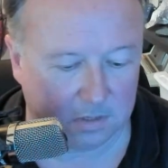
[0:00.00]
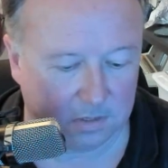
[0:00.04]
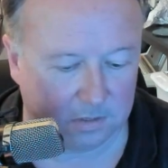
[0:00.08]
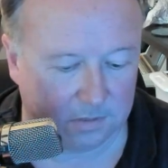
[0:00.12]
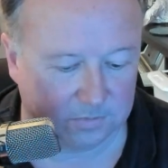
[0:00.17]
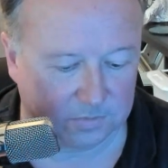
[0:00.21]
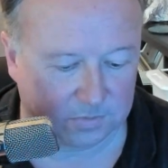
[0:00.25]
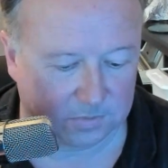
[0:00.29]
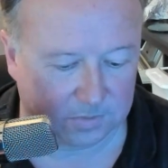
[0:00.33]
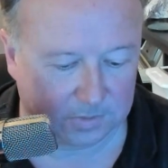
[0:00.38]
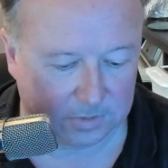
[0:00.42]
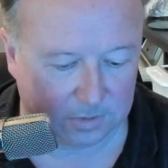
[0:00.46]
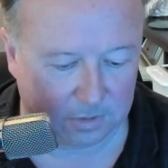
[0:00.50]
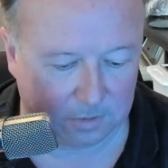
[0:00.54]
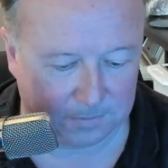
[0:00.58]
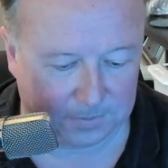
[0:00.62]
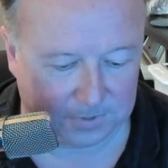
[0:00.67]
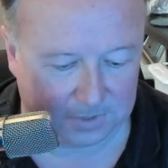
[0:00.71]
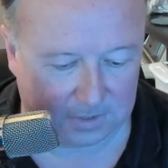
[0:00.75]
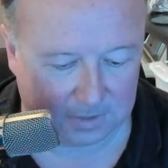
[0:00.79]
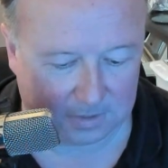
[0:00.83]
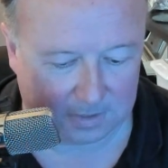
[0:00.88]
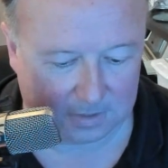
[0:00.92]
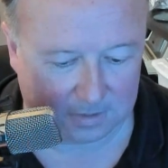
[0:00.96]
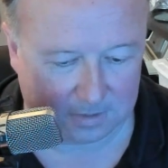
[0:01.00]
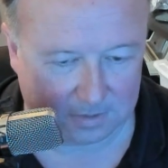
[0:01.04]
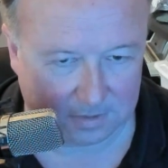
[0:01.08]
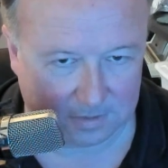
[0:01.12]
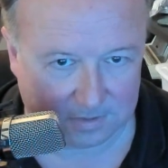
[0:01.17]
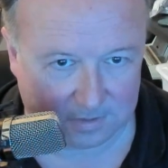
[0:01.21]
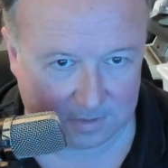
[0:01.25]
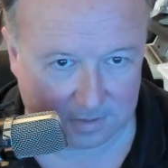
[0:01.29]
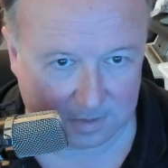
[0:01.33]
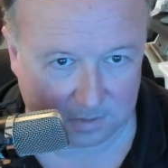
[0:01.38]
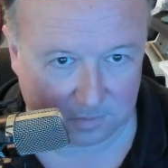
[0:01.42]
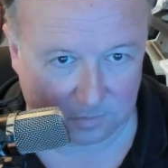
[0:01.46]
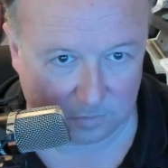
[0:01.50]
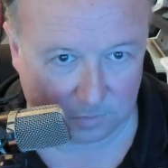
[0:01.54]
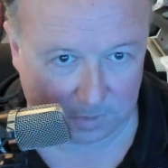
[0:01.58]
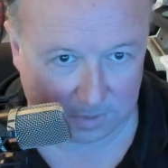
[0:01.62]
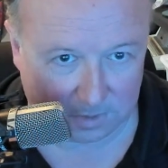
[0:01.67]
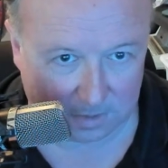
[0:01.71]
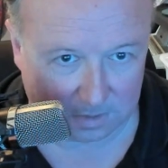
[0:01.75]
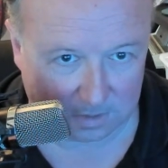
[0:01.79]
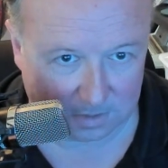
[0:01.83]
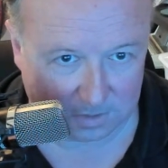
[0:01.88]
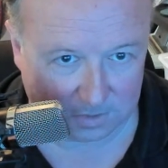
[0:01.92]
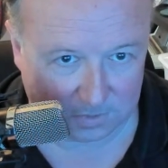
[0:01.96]
I was really hoping to get this thing
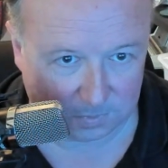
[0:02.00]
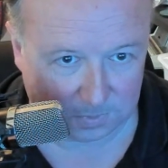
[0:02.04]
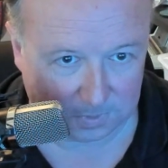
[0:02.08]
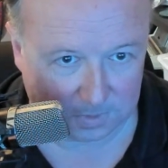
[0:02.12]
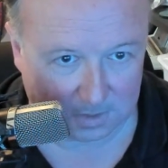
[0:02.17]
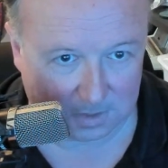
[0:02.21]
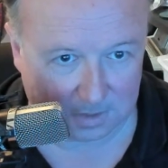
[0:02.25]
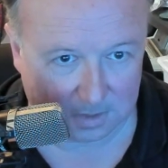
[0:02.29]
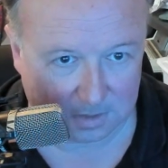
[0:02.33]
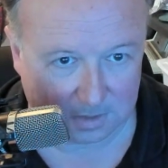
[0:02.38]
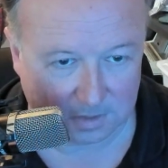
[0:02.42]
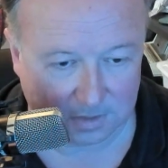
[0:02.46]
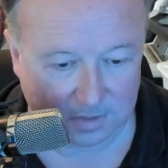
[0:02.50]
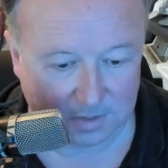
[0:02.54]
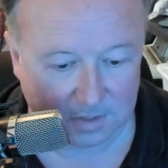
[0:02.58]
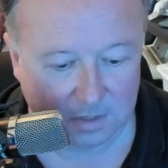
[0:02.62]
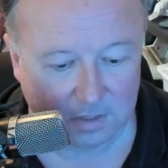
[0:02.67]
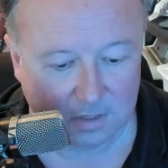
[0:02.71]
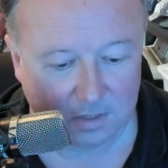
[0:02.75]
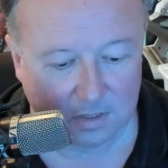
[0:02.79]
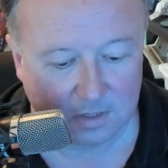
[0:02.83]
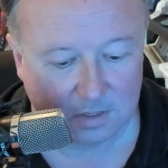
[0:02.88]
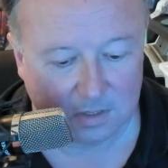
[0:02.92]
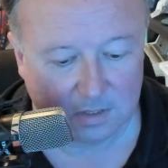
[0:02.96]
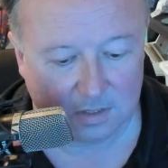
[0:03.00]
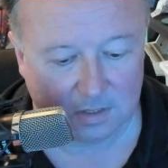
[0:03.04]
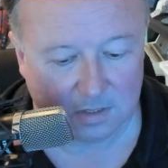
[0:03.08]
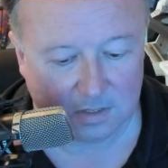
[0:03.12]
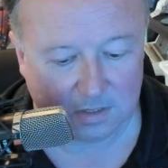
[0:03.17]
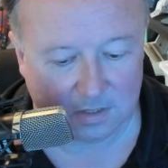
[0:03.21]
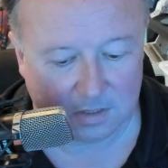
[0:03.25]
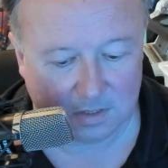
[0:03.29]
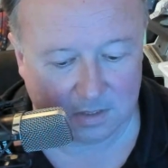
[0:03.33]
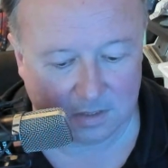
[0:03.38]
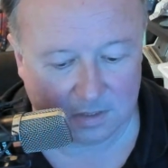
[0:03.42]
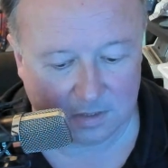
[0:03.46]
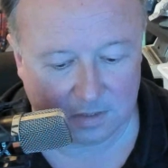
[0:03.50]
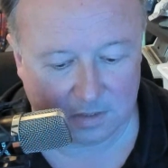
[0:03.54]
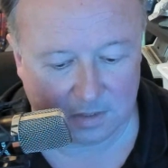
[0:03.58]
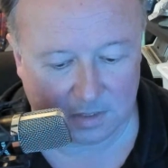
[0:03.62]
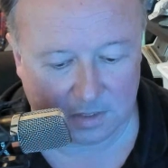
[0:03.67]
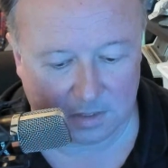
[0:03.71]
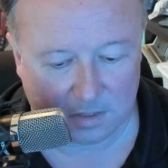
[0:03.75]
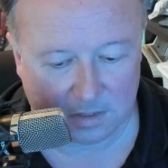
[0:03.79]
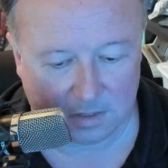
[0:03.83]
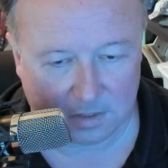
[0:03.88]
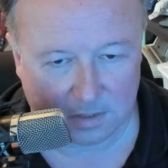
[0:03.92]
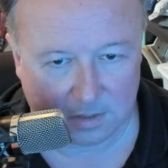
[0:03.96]
working this weekend, and
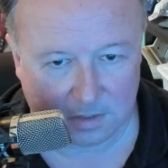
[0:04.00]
